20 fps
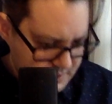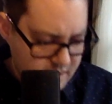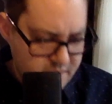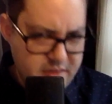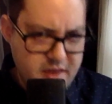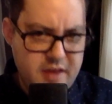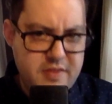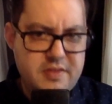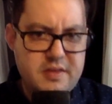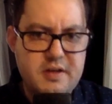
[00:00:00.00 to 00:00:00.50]

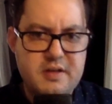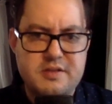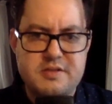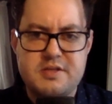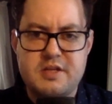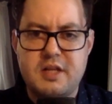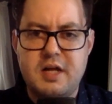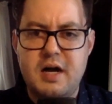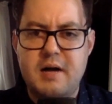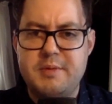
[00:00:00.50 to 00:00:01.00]
than the
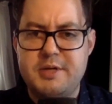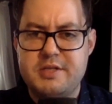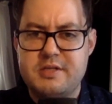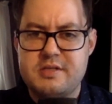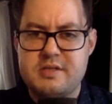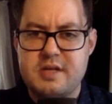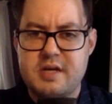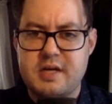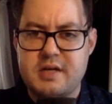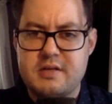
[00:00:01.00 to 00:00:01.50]
salami
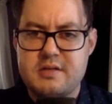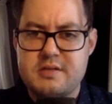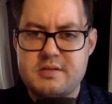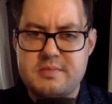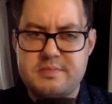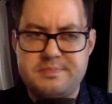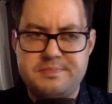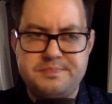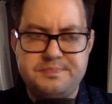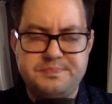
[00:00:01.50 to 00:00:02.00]
sticks,
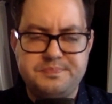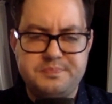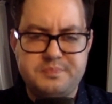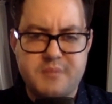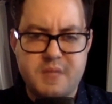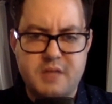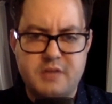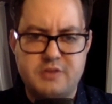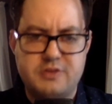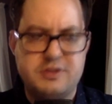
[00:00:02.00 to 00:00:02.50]

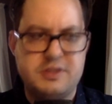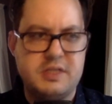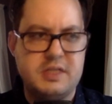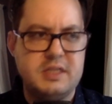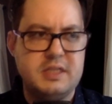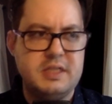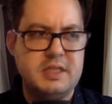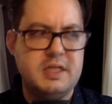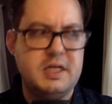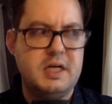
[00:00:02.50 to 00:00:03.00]

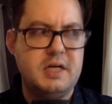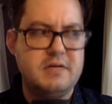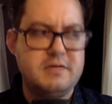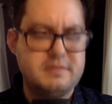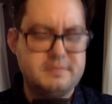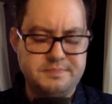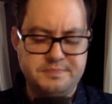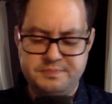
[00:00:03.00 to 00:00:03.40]
interestingly enough.